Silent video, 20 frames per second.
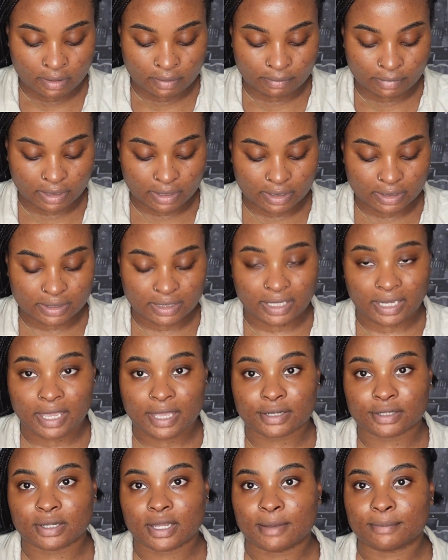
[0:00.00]
because
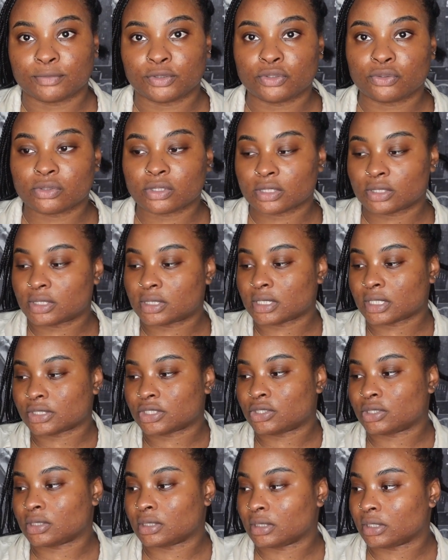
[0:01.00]
again I'm using
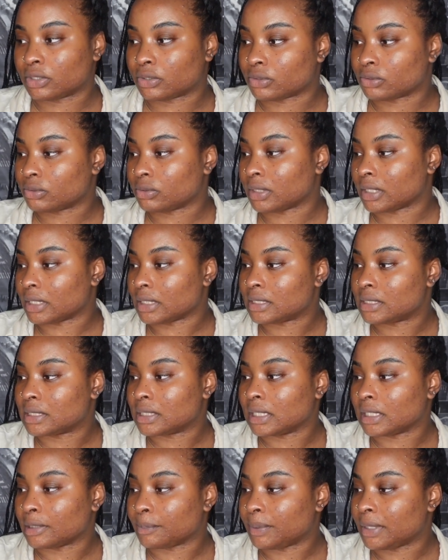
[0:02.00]
such little like
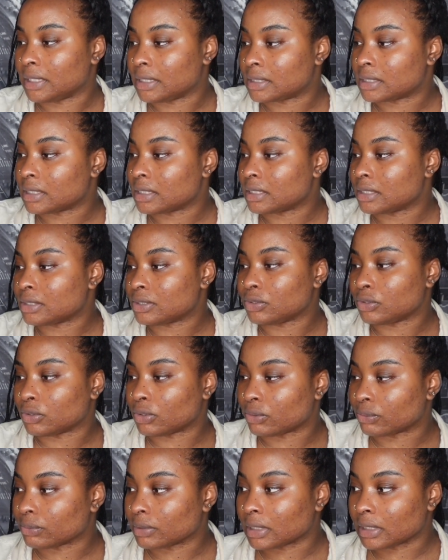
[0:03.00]
skinny pieces. You
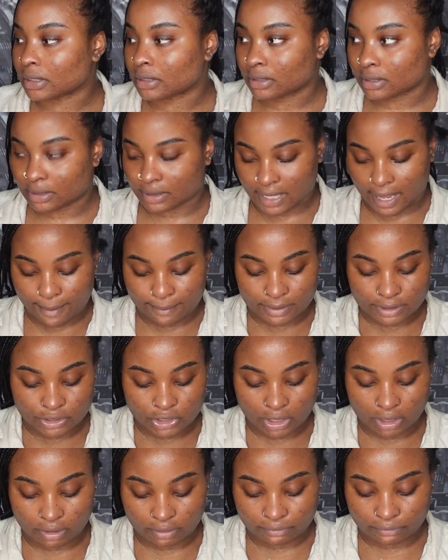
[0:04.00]
don't need that
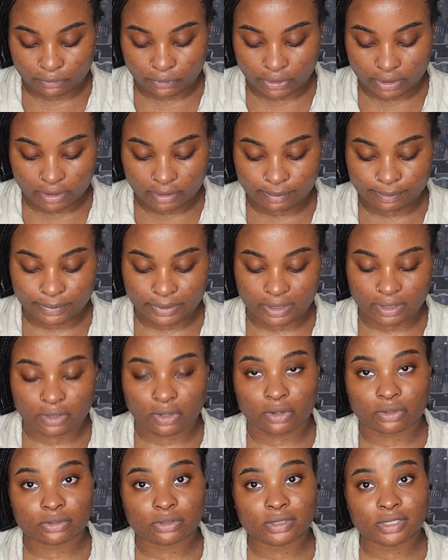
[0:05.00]
much hair for it, but it
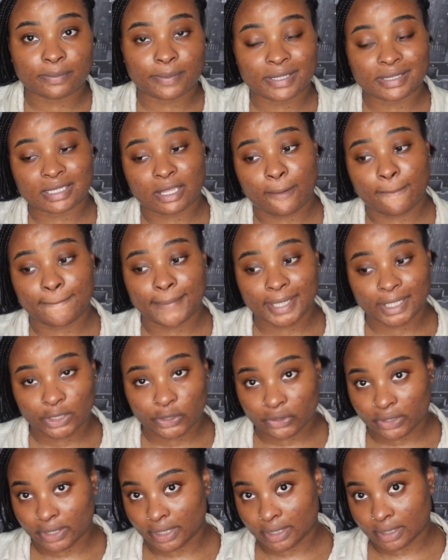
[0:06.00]
also depends how big
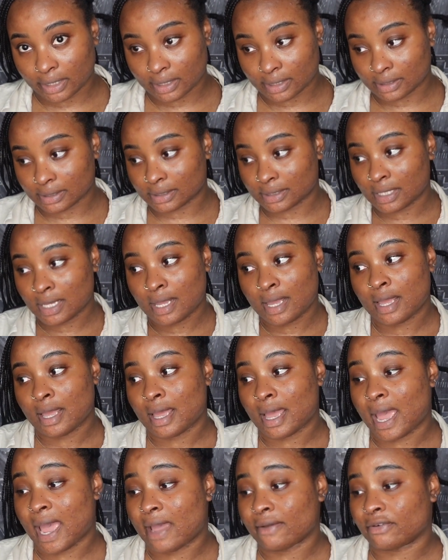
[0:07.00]
your head is.
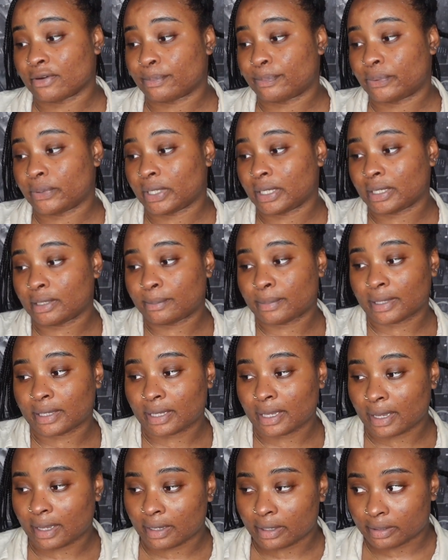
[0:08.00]
I have a pretty big
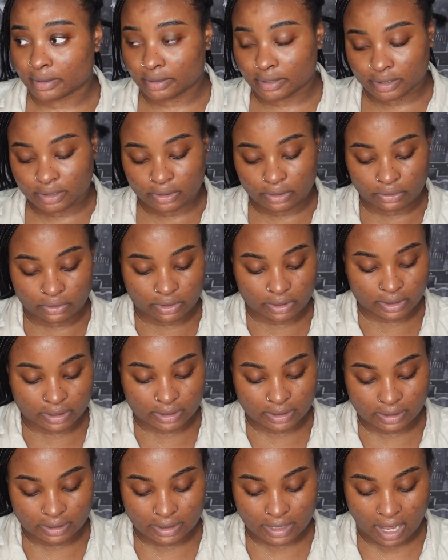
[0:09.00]
head, so this
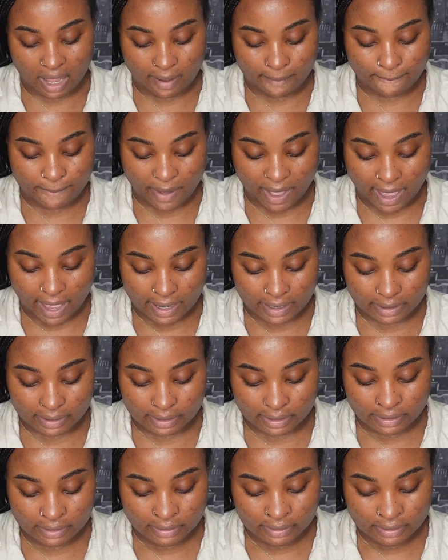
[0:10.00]
is not bad,